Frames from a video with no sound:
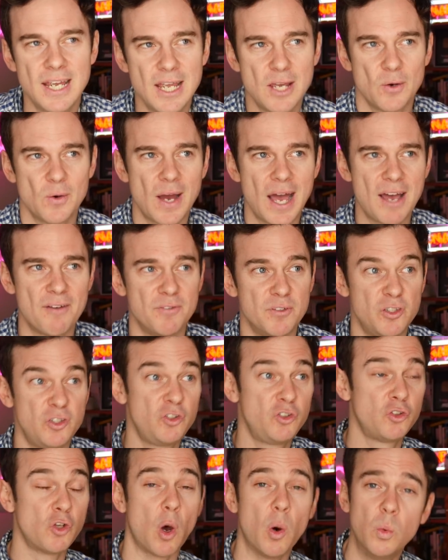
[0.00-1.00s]
It will have
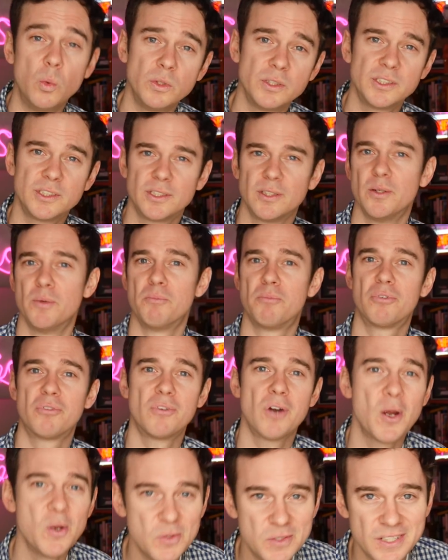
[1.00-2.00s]
salts and
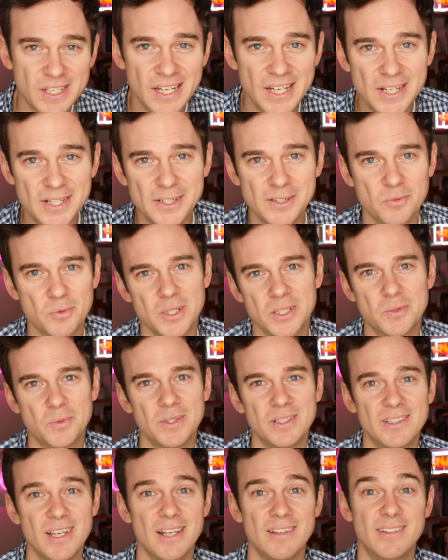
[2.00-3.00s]
proteins, which we
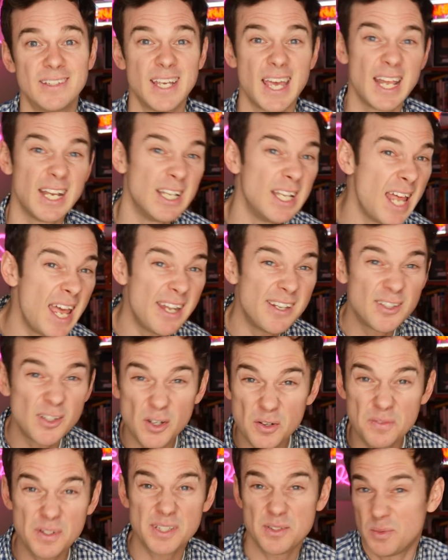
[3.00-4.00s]
tend to get less
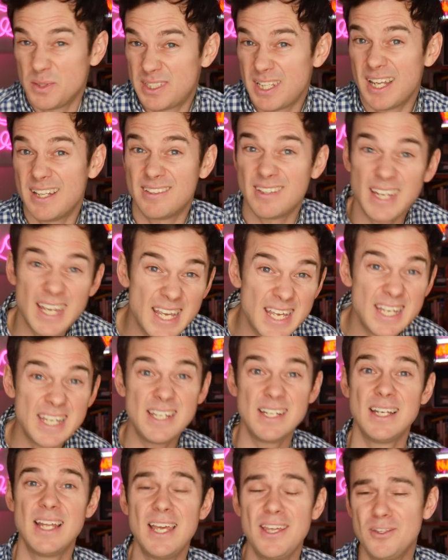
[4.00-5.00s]
of as we tend to
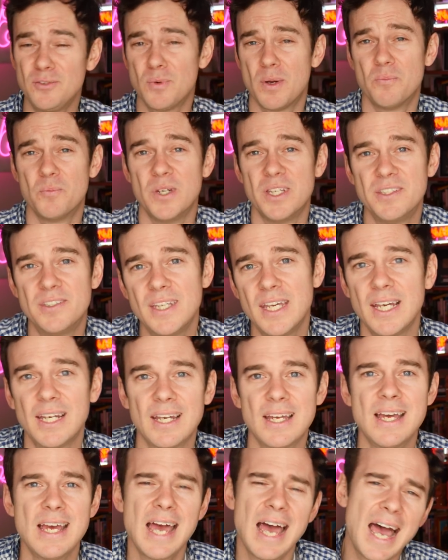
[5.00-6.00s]
eat less when we're
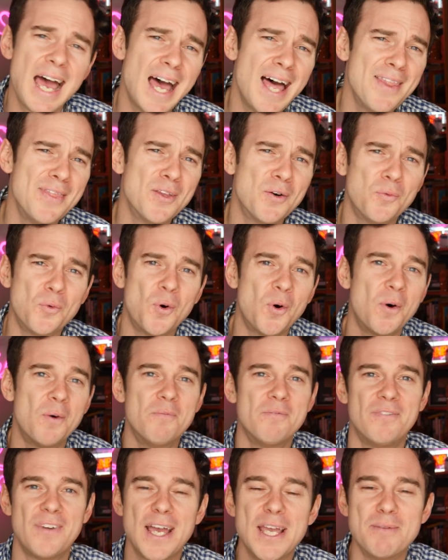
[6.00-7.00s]
sick. And the
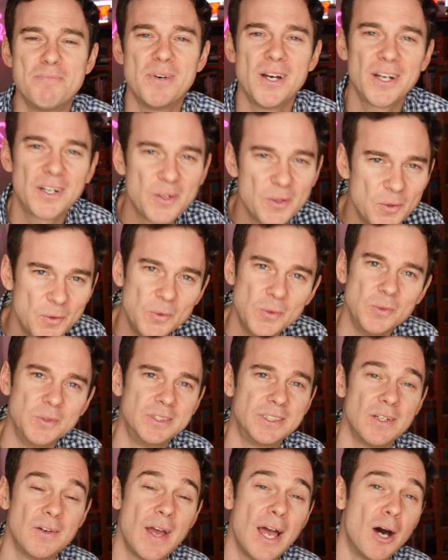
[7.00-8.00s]
warm vapor can
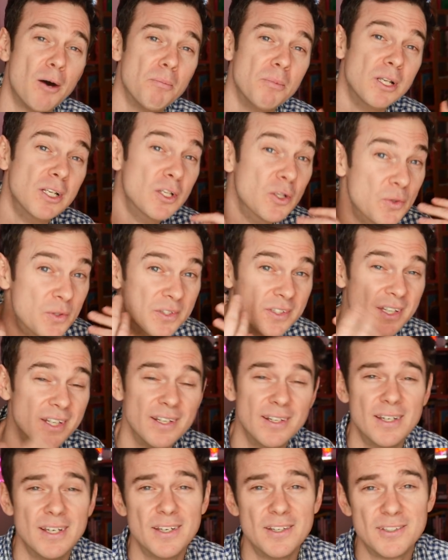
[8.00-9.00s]
also help
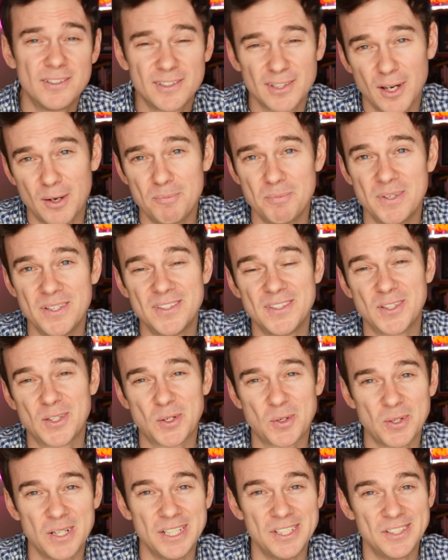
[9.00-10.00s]
loosen some
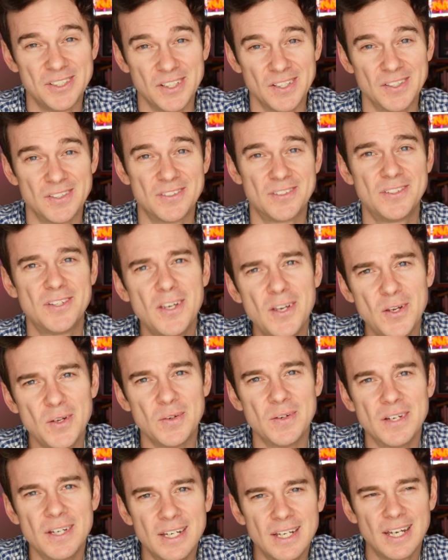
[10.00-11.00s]
secretions
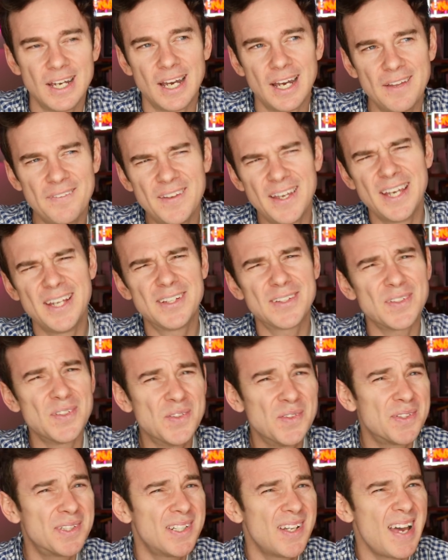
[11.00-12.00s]
too. And there's
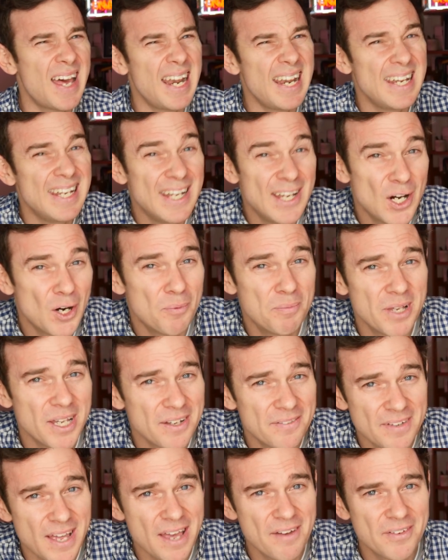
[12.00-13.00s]
also a little bit
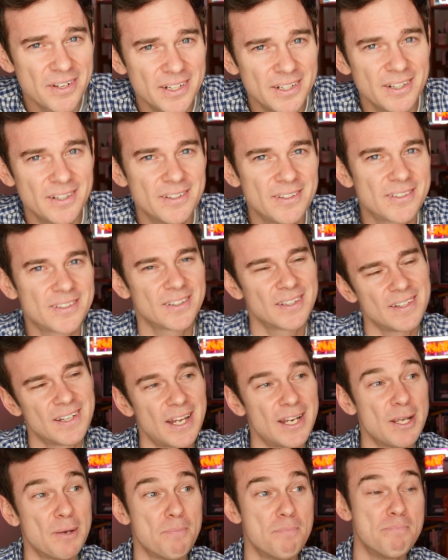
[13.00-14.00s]
of evidence
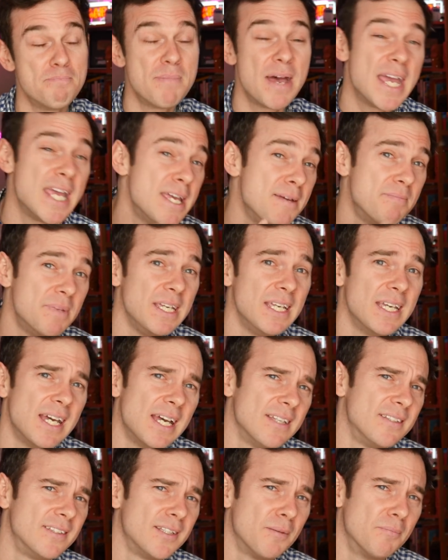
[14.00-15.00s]
that it maybe
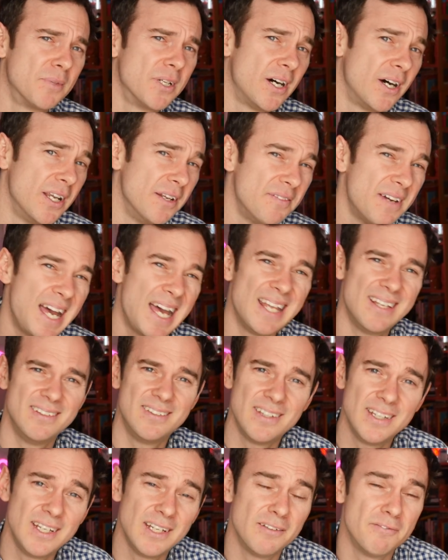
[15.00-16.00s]
has some kind of
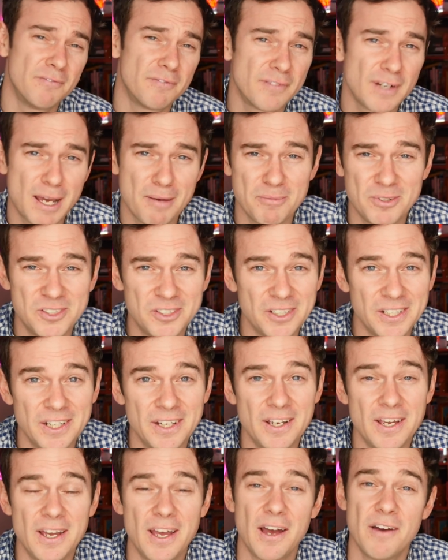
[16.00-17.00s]
anti-inflammatory
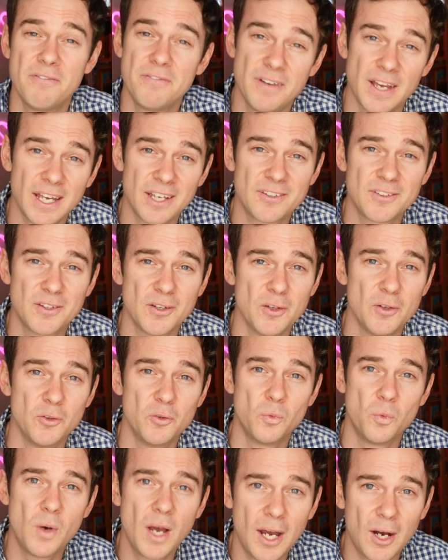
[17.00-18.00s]
effects
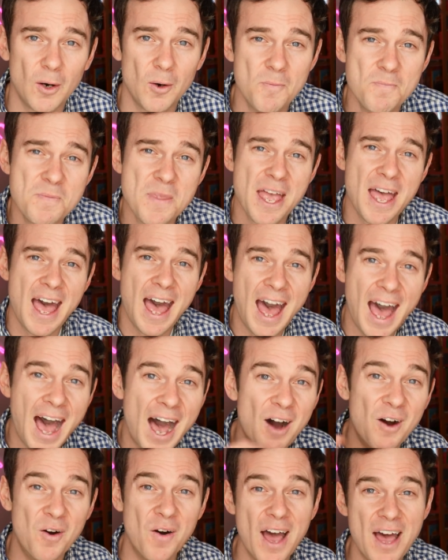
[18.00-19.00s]
as well.
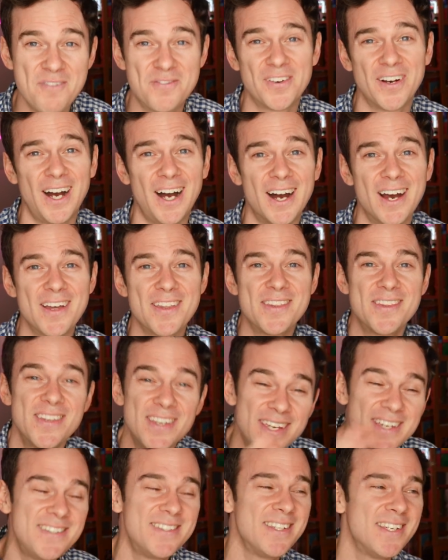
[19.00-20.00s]
However,
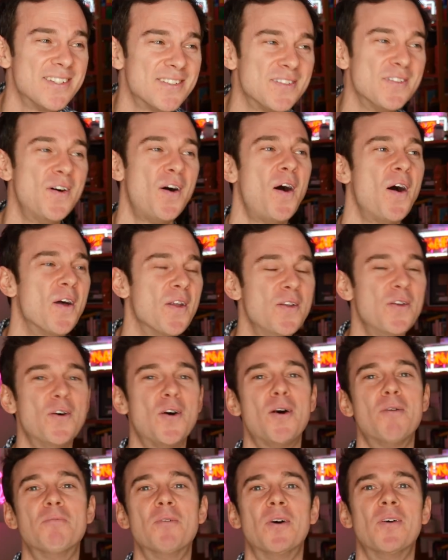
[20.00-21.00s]
this is not a
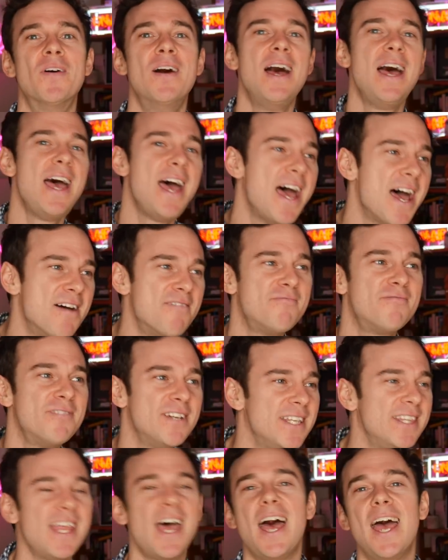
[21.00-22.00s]
normal
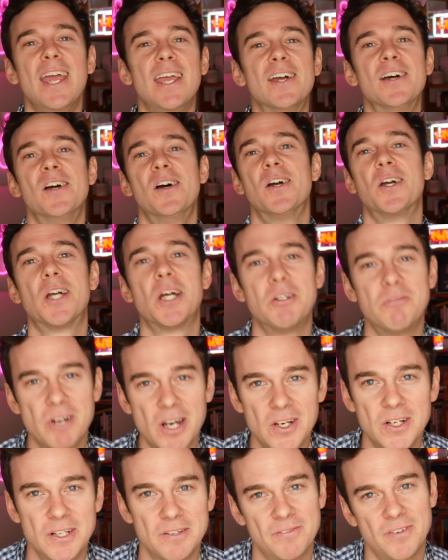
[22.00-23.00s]
everyday
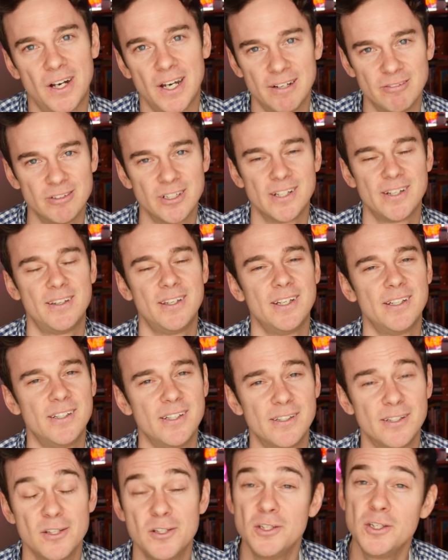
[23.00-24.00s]
coronavirus. This
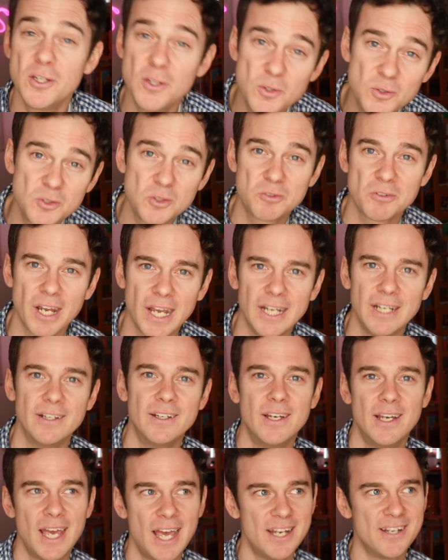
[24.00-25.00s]
is a new strain,
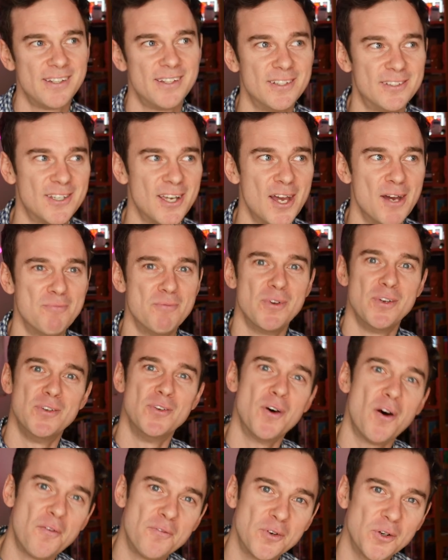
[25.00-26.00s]
hence the term
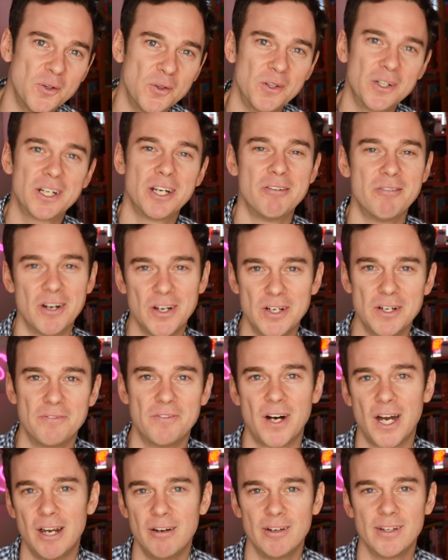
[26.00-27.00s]
novel
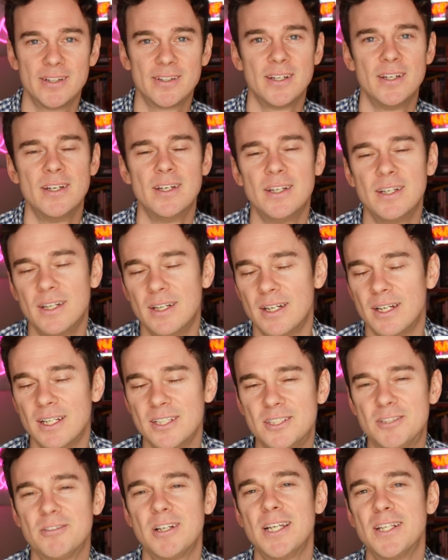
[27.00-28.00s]
coronavirus. A
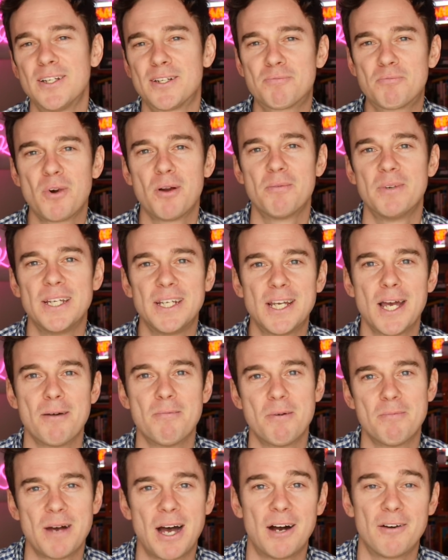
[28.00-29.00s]
strain that's probably
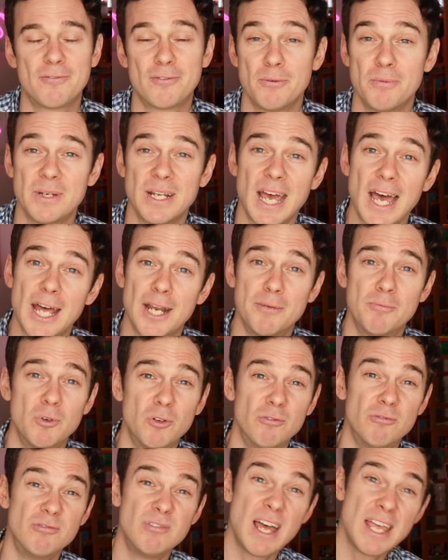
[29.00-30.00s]
come about from an
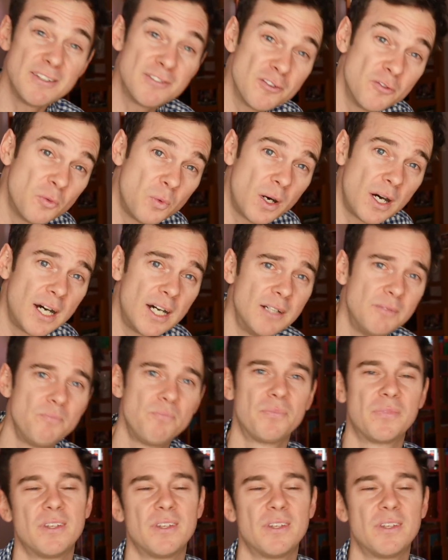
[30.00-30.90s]
animal reservoir.